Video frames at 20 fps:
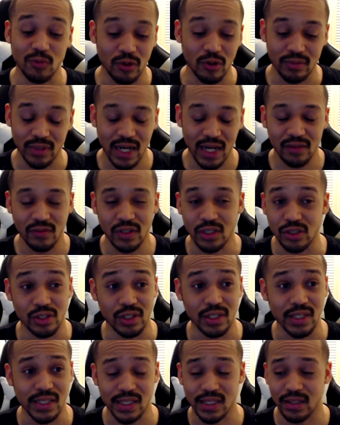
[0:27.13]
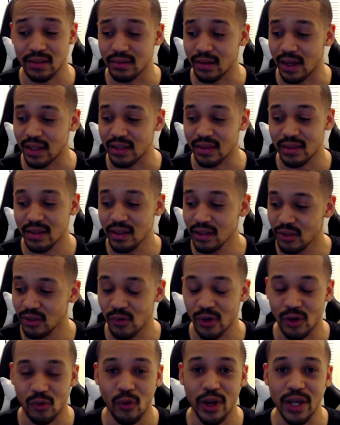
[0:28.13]
Well, not even just. I, I think
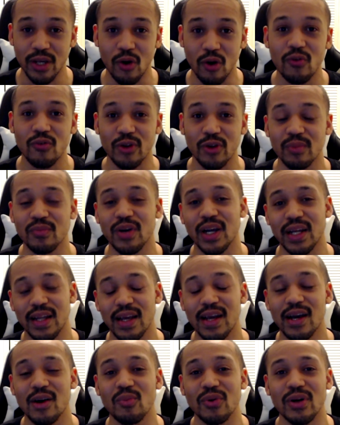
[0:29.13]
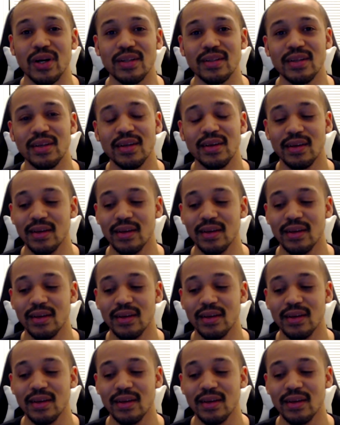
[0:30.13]
we're way over it by now, but